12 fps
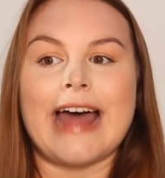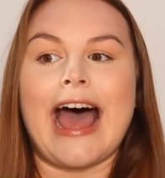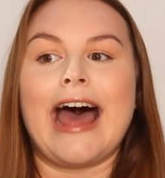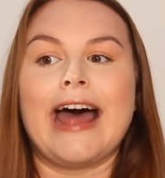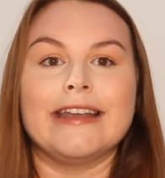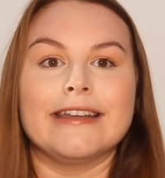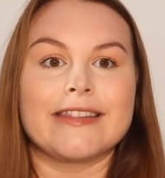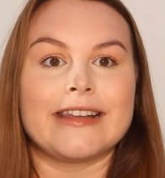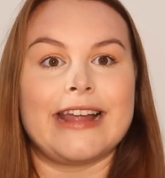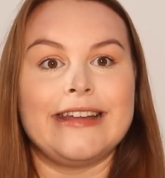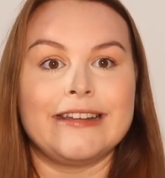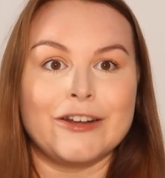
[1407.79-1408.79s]
and the
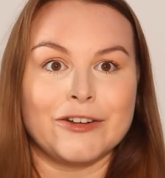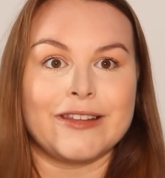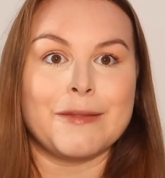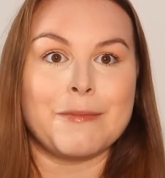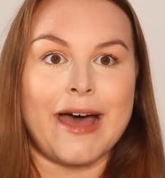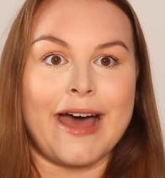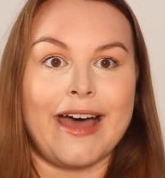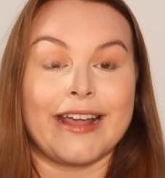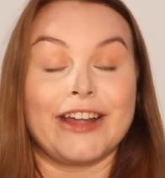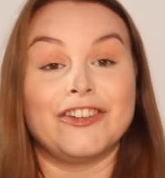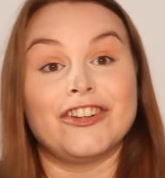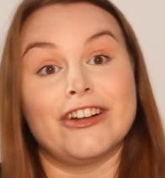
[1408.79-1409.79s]
lady looked in the bag
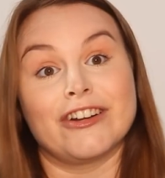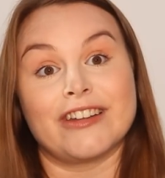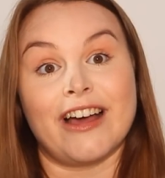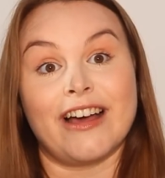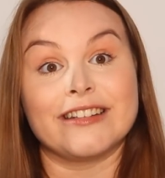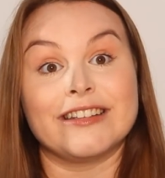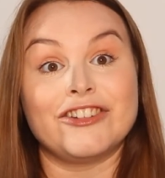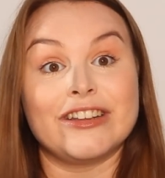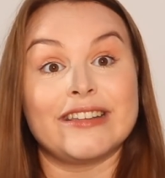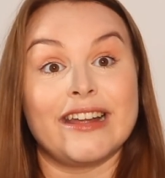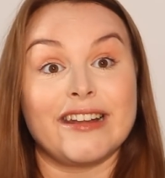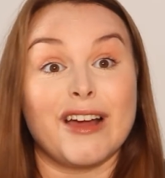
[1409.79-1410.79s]
and she looked at us and she said,